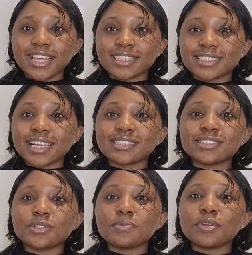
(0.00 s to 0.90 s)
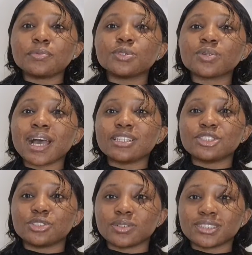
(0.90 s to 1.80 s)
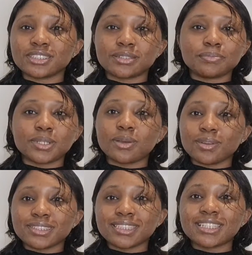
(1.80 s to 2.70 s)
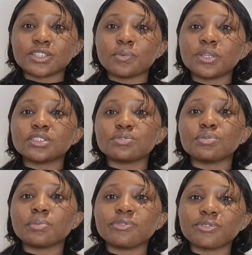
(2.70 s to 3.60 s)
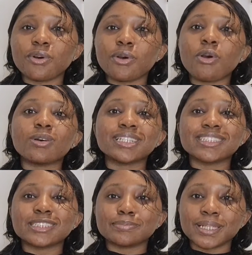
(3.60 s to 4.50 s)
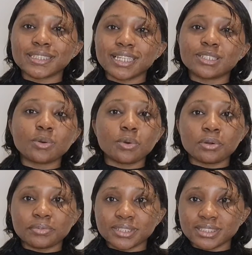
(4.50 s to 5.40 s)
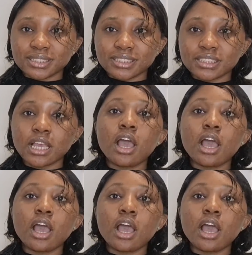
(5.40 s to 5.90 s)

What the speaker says: is that they'll be able to adjust, because there's always room for unexpected occurrences.